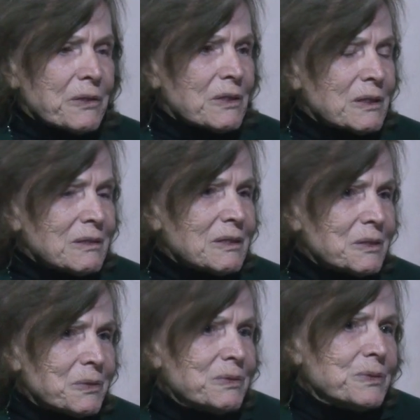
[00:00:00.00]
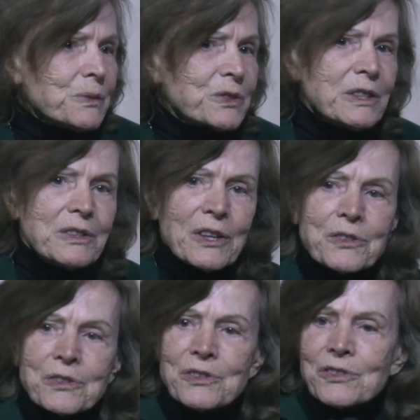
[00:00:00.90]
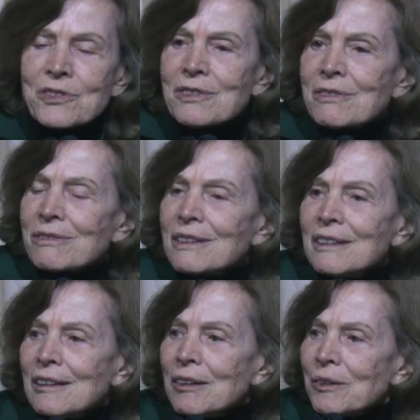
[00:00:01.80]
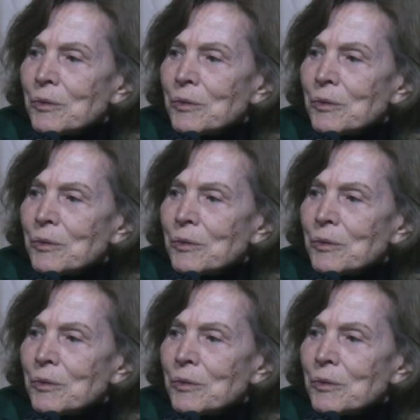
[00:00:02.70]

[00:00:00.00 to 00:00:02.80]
Think about the 1500s